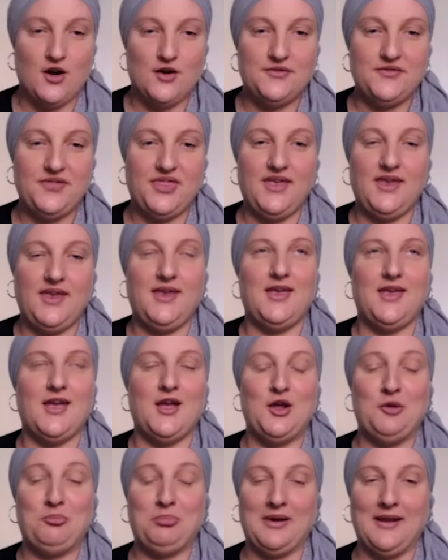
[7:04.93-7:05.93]
off the
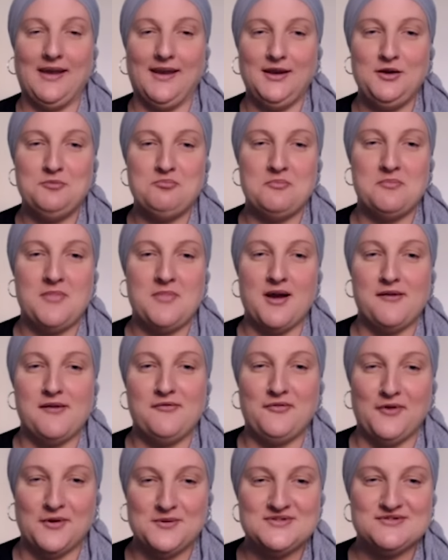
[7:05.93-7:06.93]
uh, plane, my
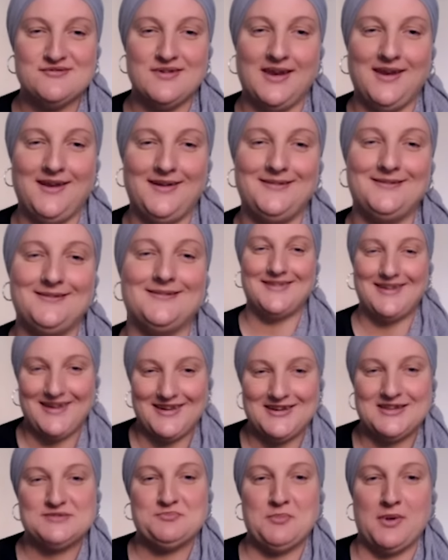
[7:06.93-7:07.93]
phone's ringing
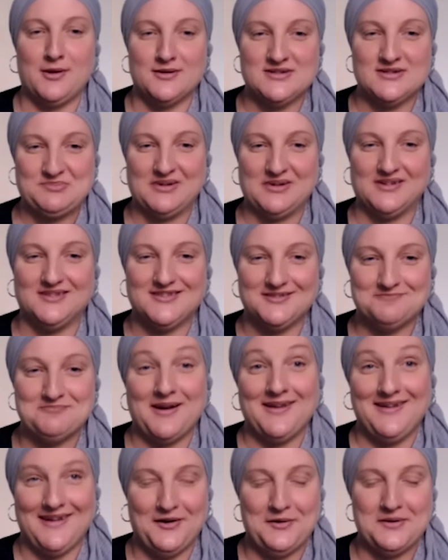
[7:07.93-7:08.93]
and it's my husband,
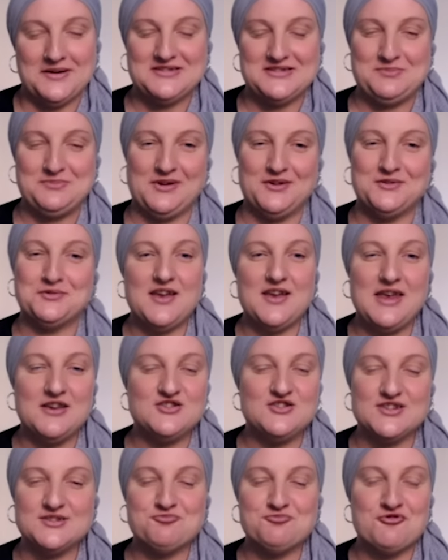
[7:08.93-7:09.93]
my now husband. It
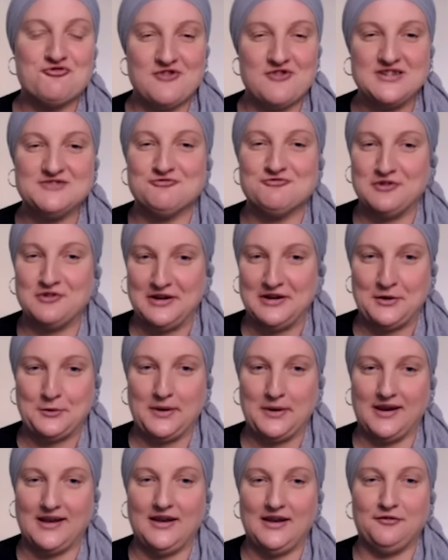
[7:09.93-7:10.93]
just progressed really
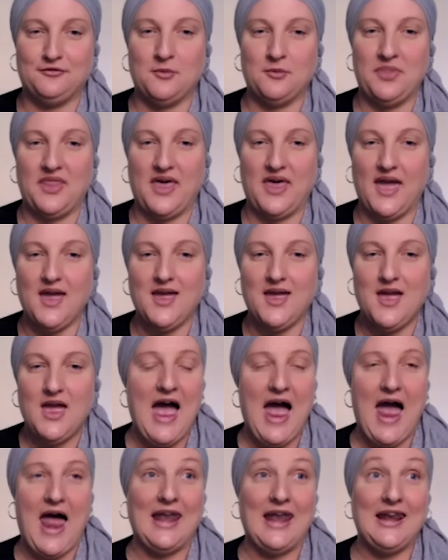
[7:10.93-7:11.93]
quickly from there.
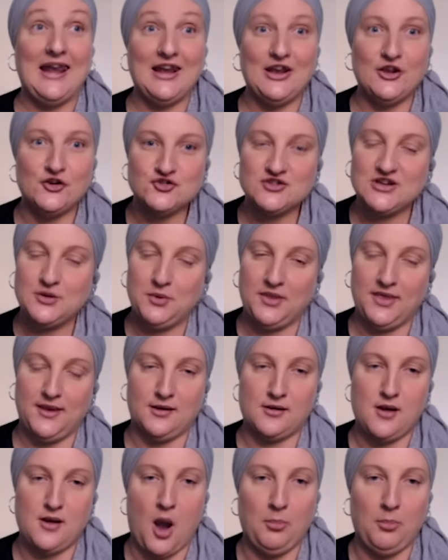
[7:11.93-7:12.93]
And literally within
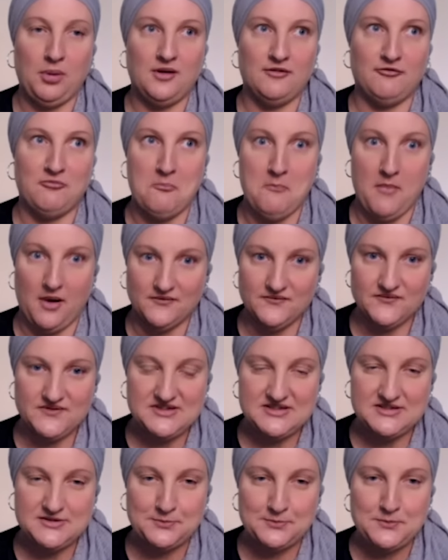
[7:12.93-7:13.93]
a couple of
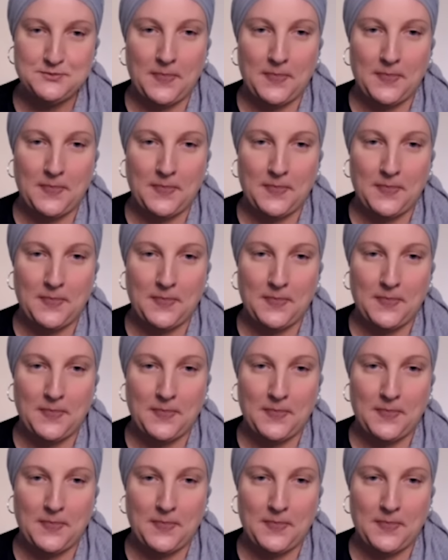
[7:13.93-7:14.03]
months,